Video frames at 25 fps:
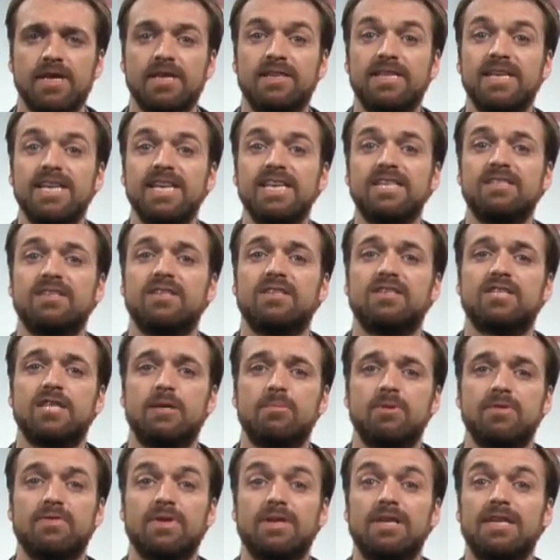These are
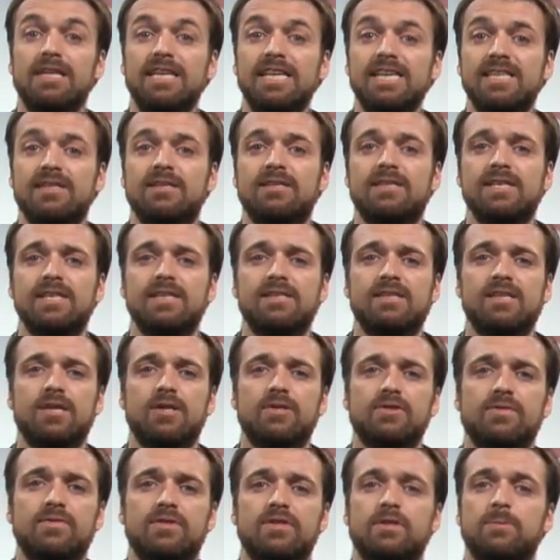some of the leaked
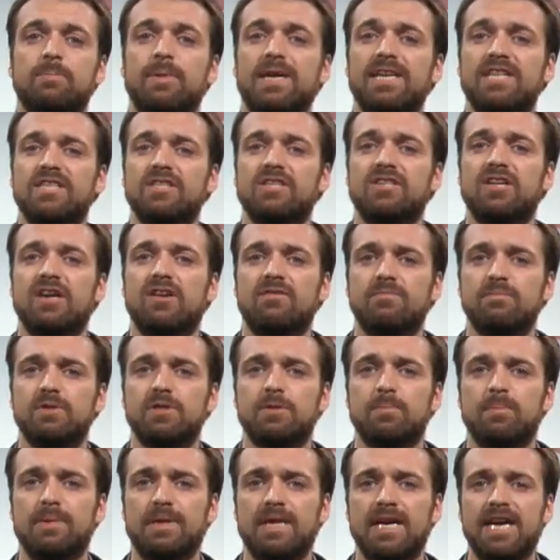details of the Spanish
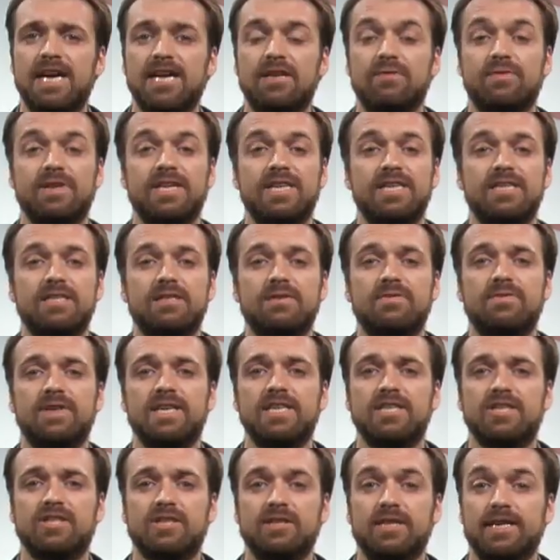government's plan of
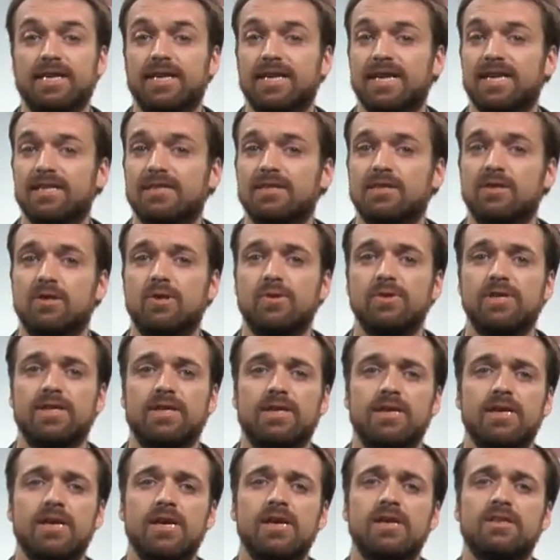intervention in
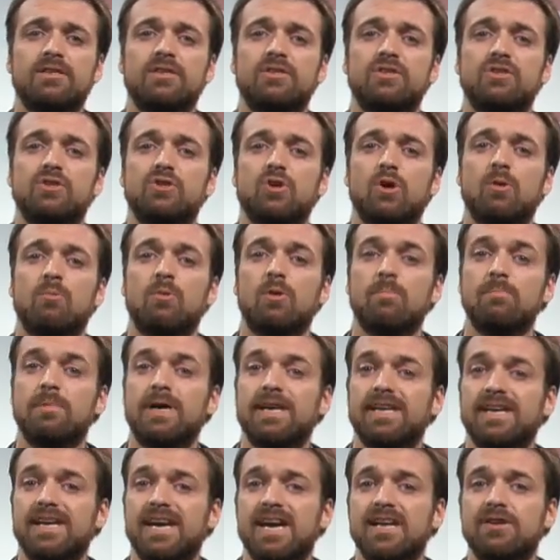Catalonia to stop what
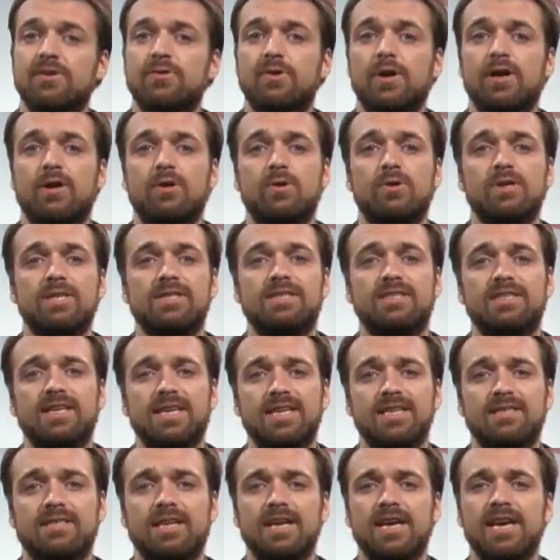Mariano Rajoy
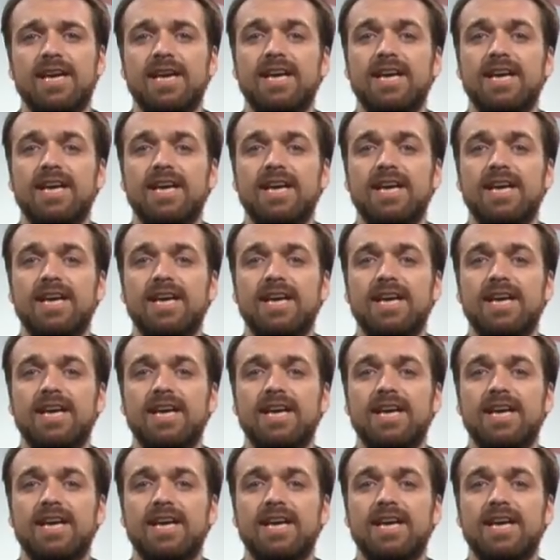says